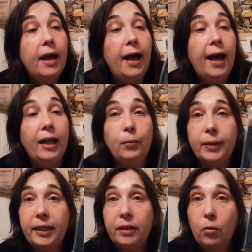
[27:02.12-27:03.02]

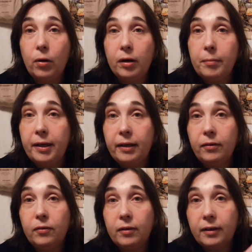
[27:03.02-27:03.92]
Halloween
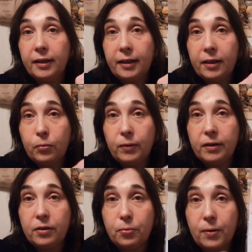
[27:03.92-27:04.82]
ornament kit
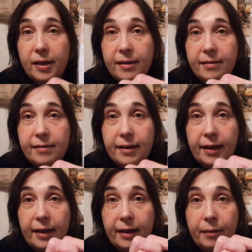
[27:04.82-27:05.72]
with threads
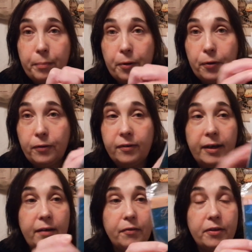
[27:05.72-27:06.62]
and pearls
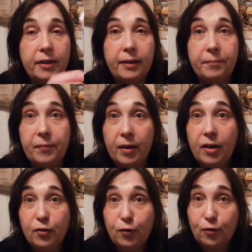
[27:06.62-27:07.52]
and everything.
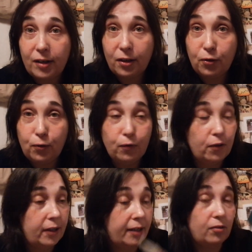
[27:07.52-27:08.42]
So stay tuned
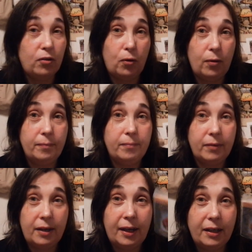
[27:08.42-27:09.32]
for that. So
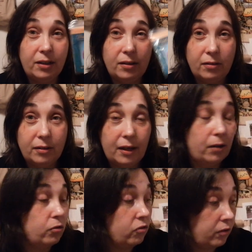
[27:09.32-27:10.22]
I
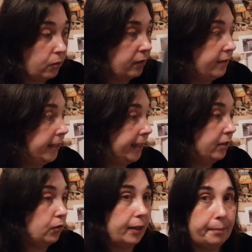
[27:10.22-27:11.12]
seriously
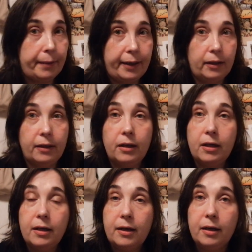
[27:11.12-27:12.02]
need to get back
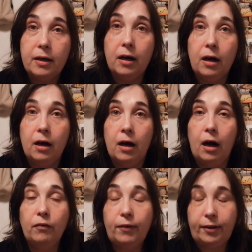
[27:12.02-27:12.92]

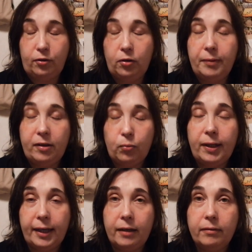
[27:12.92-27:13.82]
on Flosstube next
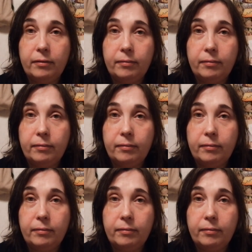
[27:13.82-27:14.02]
weekend.